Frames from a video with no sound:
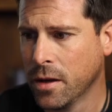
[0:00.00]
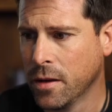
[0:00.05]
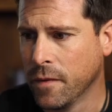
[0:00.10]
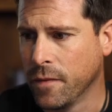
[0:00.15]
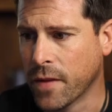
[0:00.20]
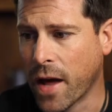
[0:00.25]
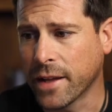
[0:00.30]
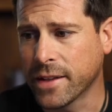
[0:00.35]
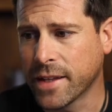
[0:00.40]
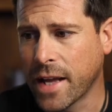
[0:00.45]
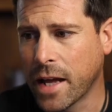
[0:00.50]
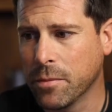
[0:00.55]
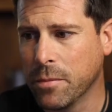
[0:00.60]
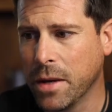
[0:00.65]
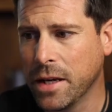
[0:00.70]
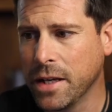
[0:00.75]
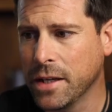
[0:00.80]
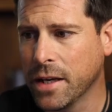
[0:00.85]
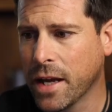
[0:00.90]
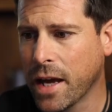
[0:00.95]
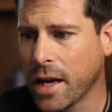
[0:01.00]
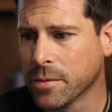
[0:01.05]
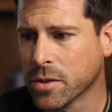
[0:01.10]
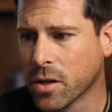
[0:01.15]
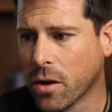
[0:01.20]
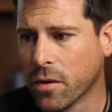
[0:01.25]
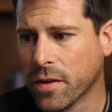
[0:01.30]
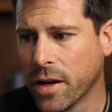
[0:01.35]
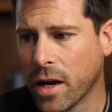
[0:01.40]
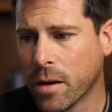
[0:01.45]
Not that many names
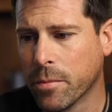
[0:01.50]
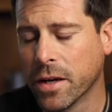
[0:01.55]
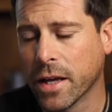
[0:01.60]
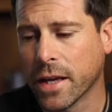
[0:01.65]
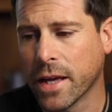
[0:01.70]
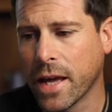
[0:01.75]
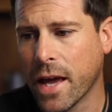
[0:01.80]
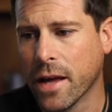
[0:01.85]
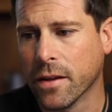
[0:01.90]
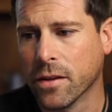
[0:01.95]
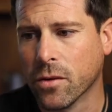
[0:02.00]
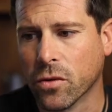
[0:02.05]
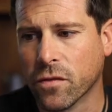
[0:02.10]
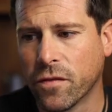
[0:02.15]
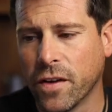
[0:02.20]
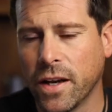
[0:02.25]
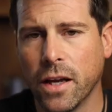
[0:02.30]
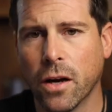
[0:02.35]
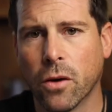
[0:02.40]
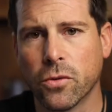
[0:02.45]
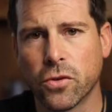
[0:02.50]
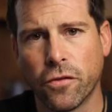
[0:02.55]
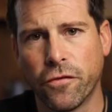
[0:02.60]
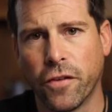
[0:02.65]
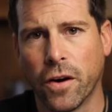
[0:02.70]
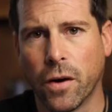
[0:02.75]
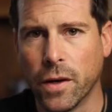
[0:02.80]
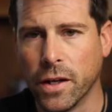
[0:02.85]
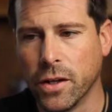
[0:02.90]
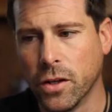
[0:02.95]
on there, but again, those videos are
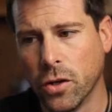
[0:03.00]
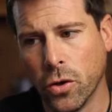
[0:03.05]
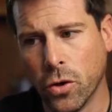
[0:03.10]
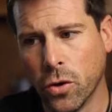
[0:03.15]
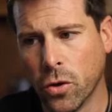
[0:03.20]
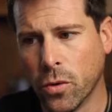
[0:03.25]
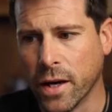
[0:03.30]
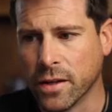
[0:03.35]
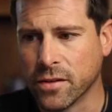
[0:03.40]
fairly new,